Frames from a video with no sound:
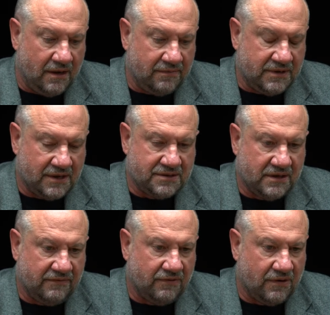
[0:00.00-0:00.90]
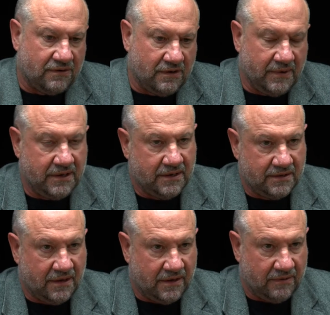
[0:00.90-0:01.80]
testing for chlamydia and
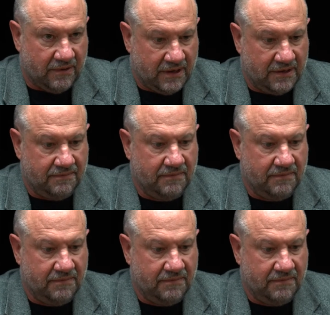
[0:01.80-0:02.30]
gonorrhea.